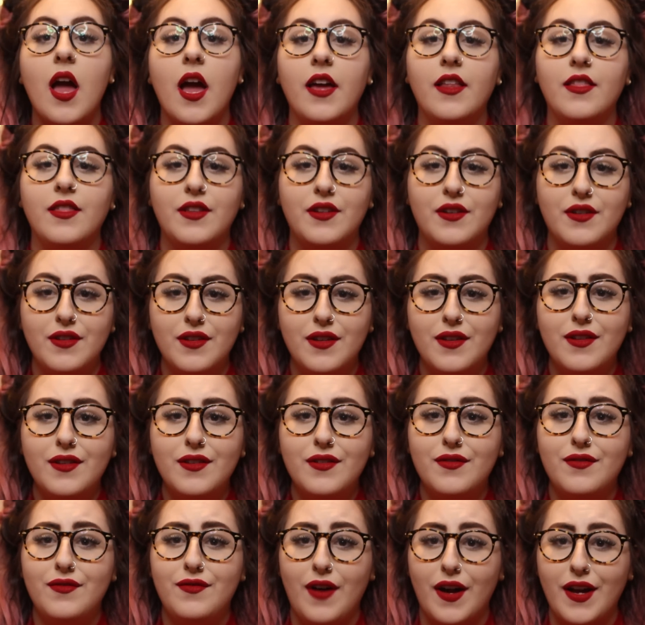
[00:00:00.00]
I literally
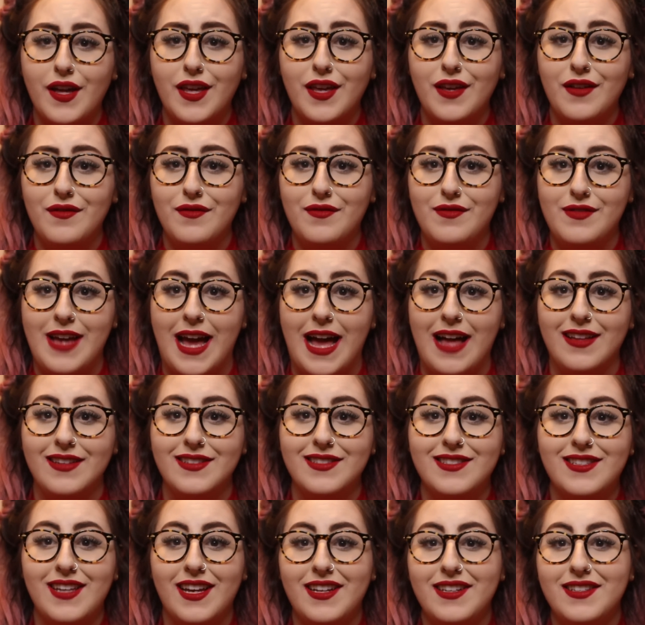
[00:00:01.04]
look fucking
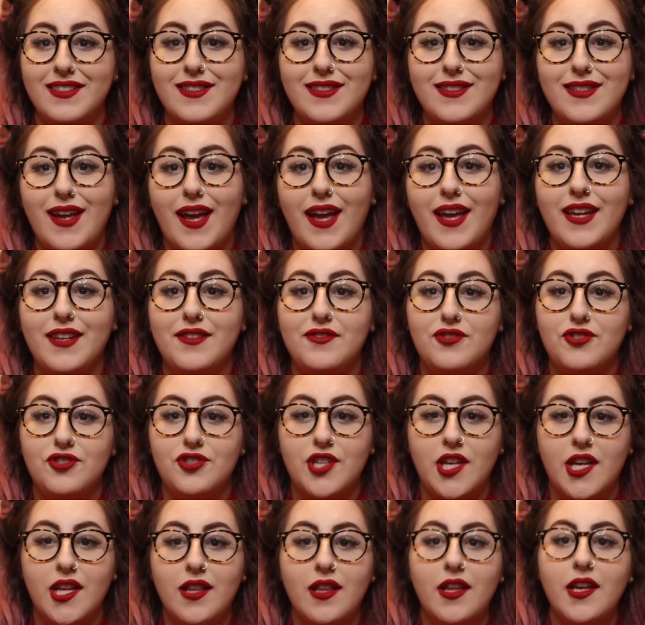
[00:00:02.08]
Valentine's Day as
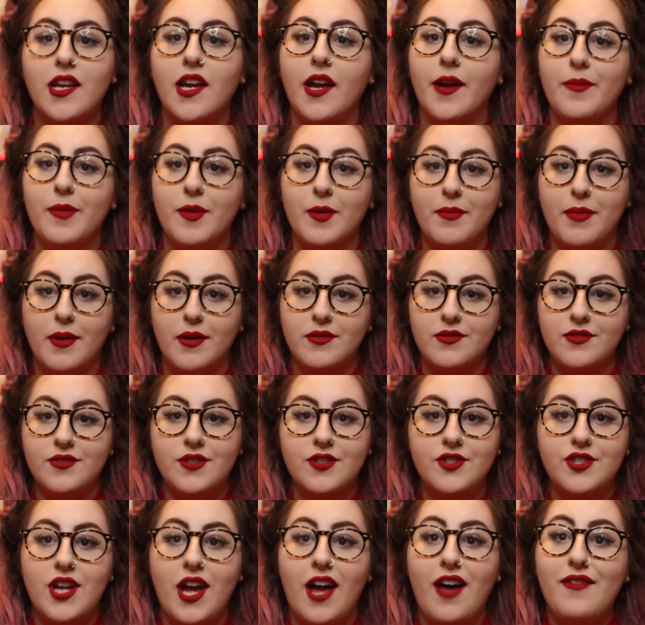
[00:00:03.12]
shit. Like, I'm the
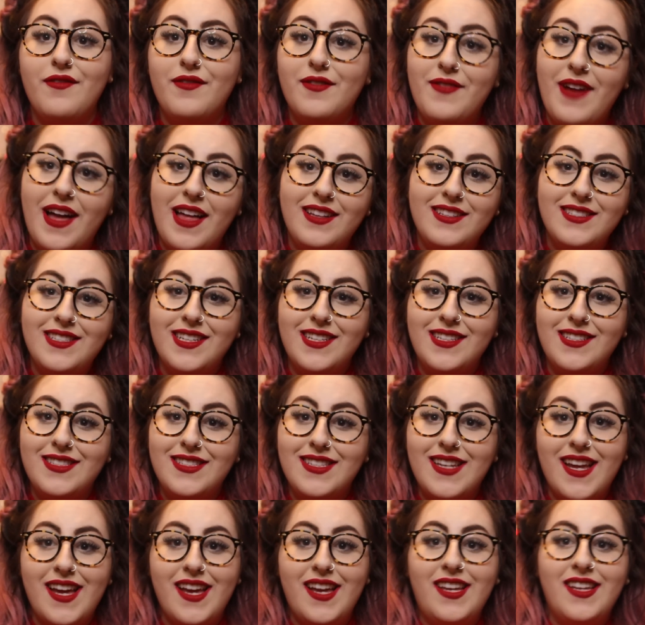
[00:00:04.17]
poster child for
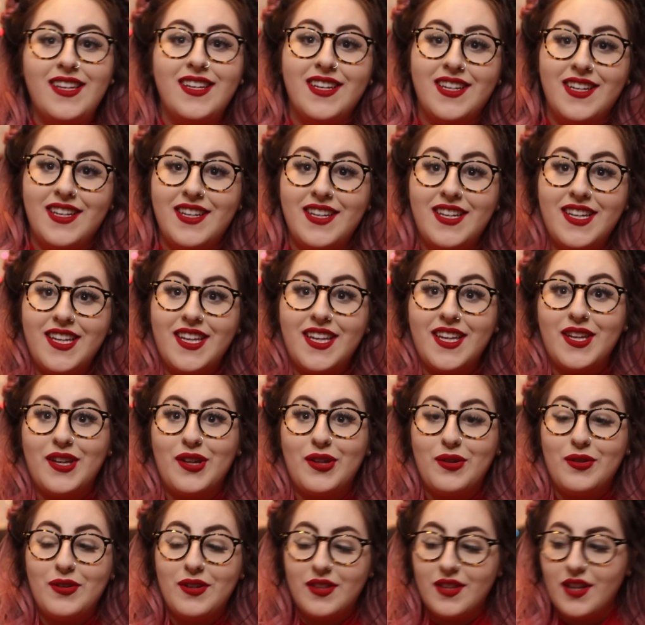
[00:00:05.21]
Valentine's Day,
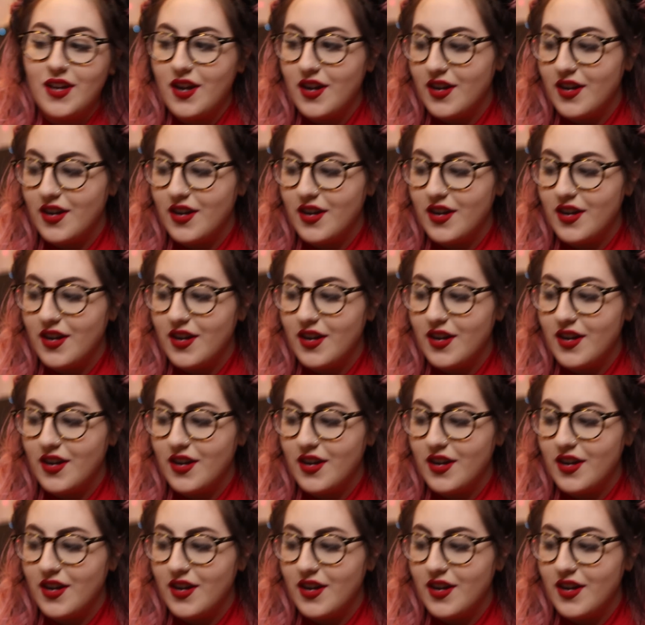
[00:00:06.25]
including the